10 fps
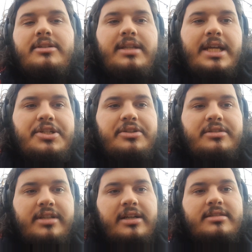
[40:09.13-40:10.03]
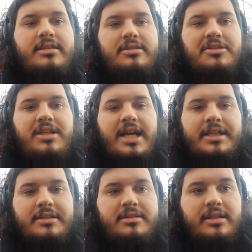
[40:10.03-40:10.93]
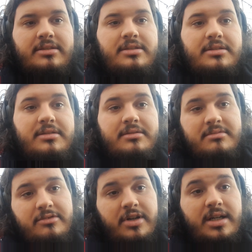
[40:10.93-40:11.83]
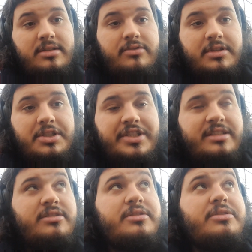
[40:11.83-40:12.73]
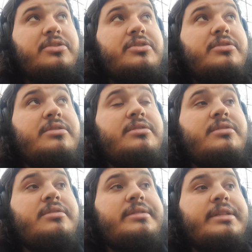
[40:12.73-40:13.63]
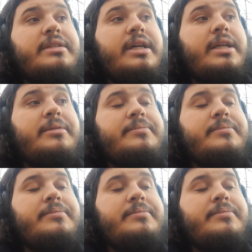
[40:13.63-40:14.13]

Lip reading: Nature sucks and society sucks for us, for the jesters, right?